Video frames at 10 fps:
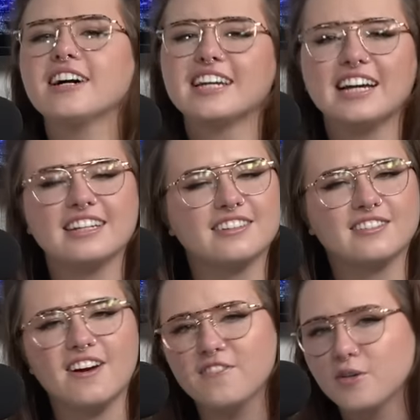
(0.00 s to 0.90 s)
Again,
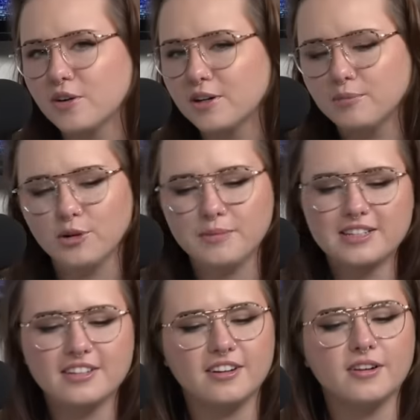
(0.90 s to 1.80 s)
love the word
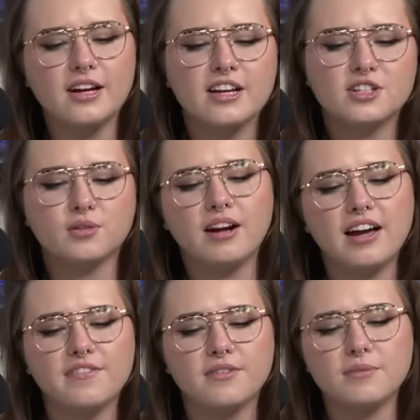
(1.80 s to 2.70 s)
portmanteau.
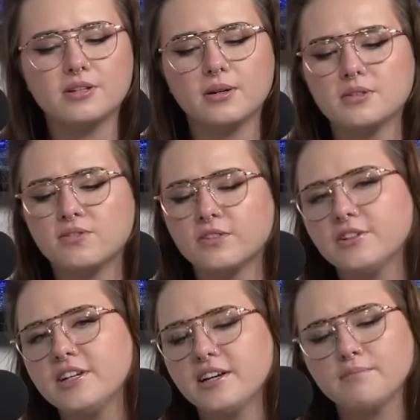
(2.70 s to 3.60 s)
Derived from the terms
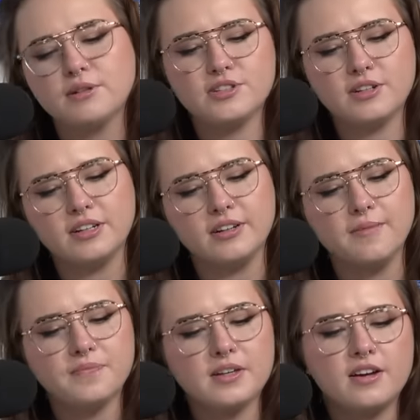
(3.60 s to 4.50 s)
furry and
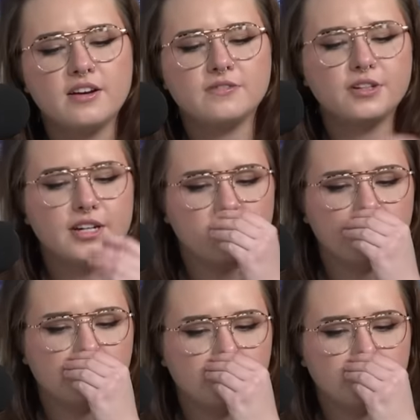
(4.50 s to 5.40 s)
persona. Furry
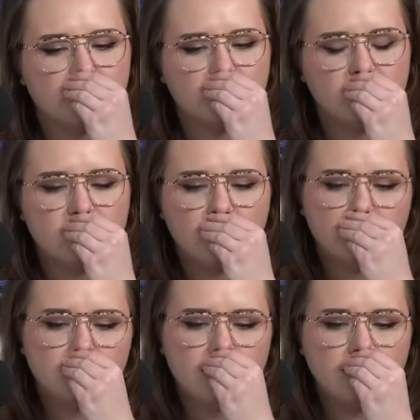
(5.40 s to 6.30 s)
characters, personas,
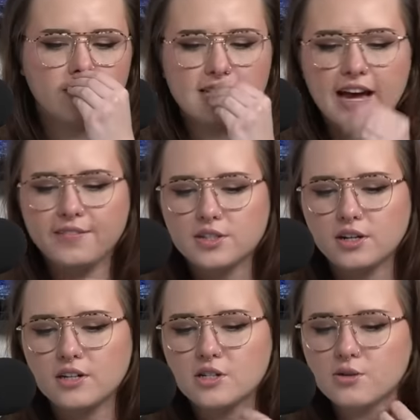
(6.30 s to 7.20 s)
alter egos,
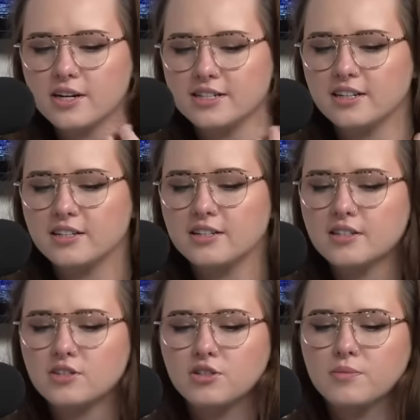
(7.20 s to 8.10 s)
avatars, or identities
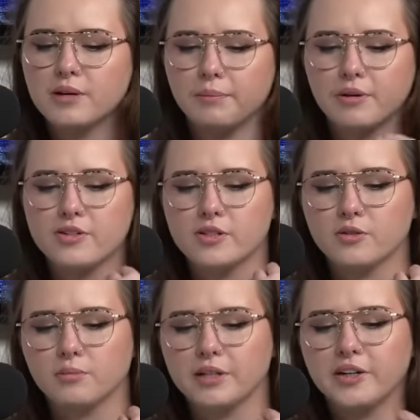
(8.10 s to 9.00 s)
assumed by a person
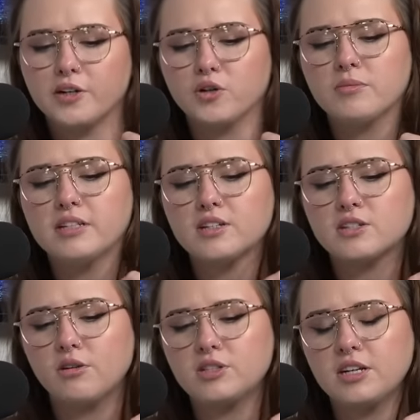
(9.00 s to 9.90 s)
or player normally
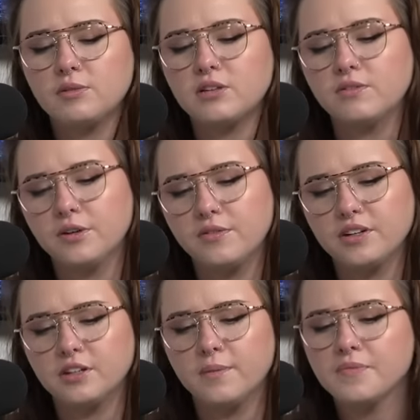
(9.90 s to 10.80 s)
associated with the furry
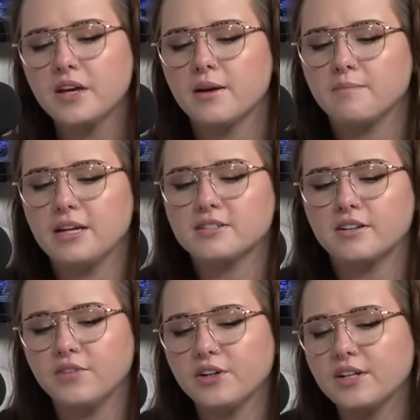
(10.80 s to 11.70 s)
fandom based
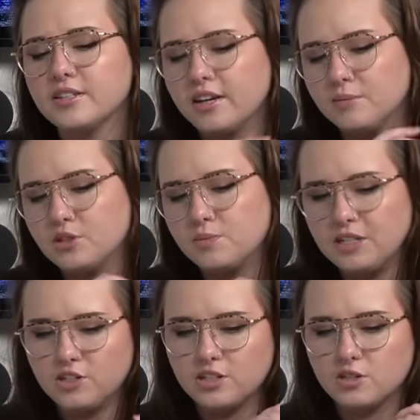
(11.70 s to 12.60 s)
on various animal
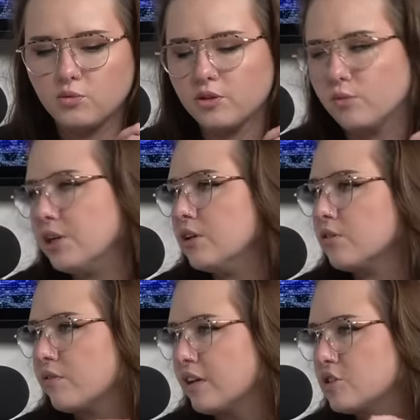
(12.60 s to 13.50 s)
species, whether real
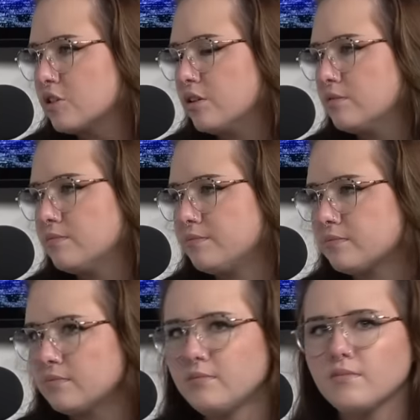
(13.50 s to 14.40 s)
or fictional. Mm-hmm.